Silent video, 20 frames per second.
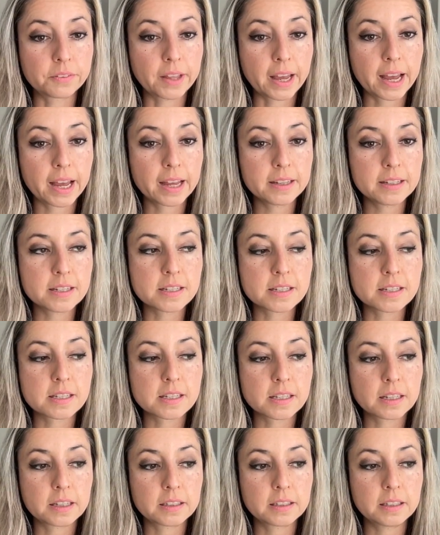That
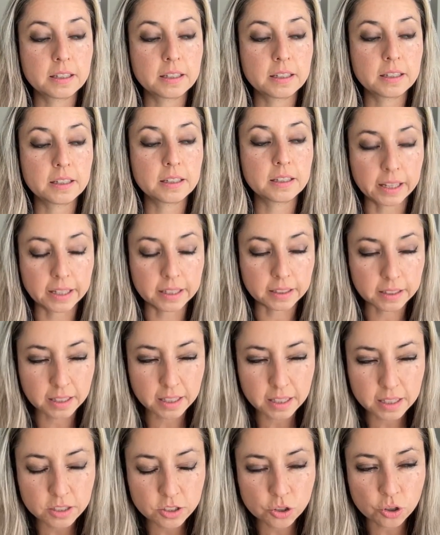is like
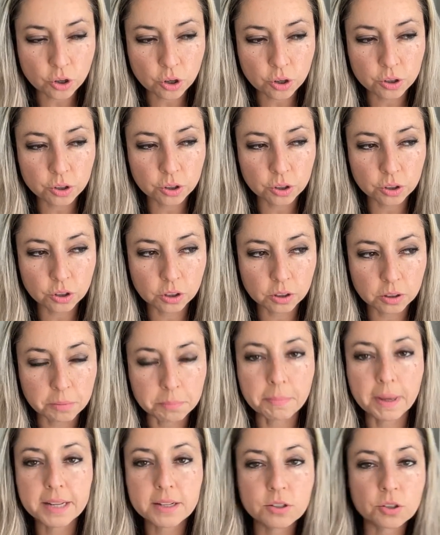internal
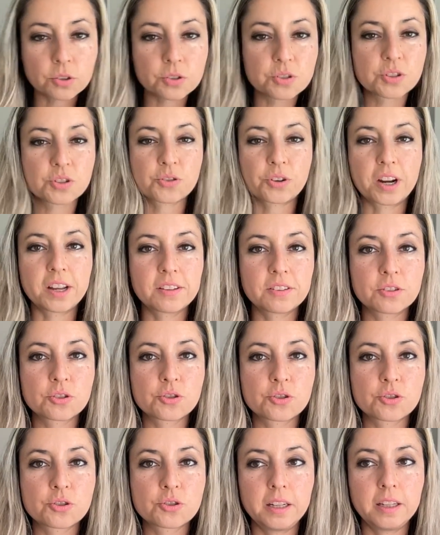mental strength
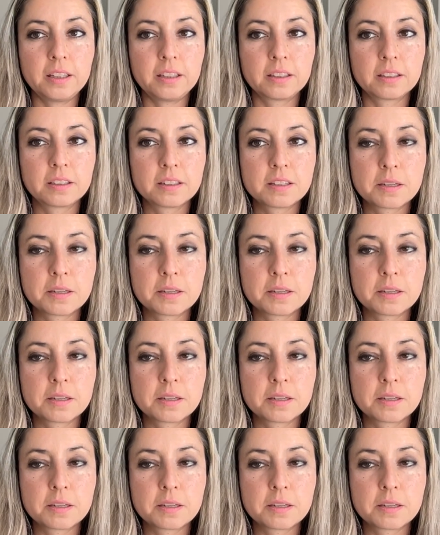training